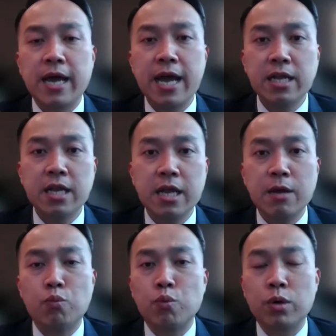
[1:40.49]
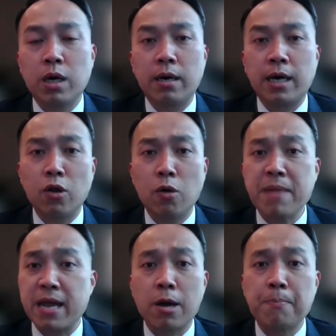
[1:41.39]
ADT alone
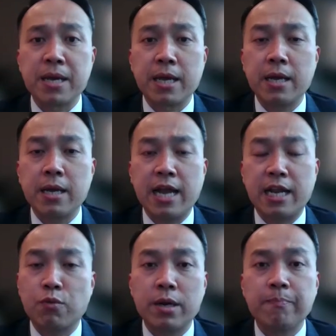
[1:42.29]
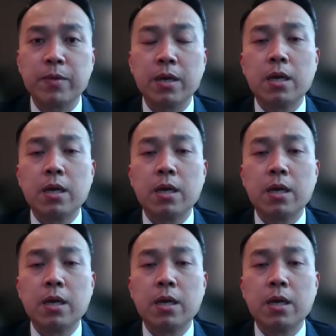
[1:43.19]
may not be adequate.